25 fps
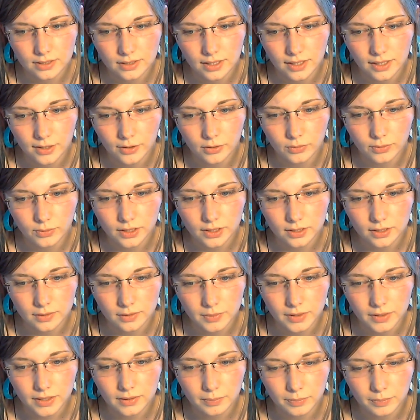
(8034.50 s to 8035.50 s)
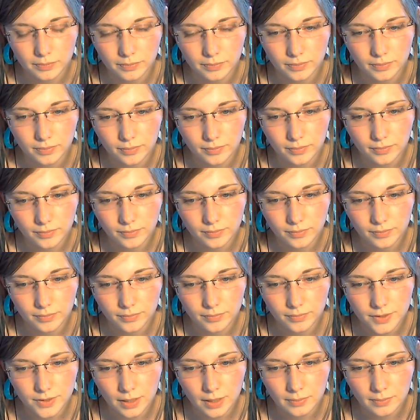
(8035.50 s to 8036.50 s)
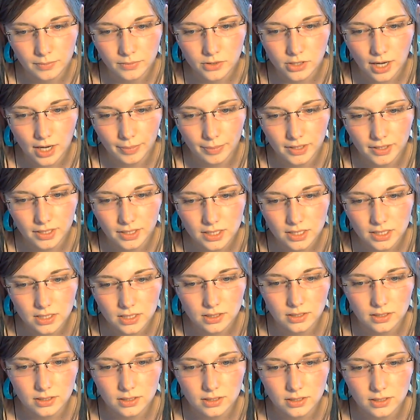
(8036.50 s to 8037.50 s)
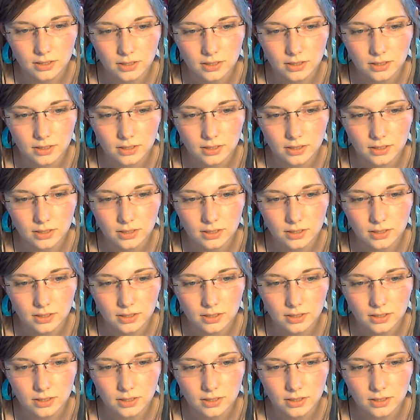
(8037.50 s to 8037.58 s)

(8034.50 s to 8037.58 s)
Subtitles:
already speak some Japanese,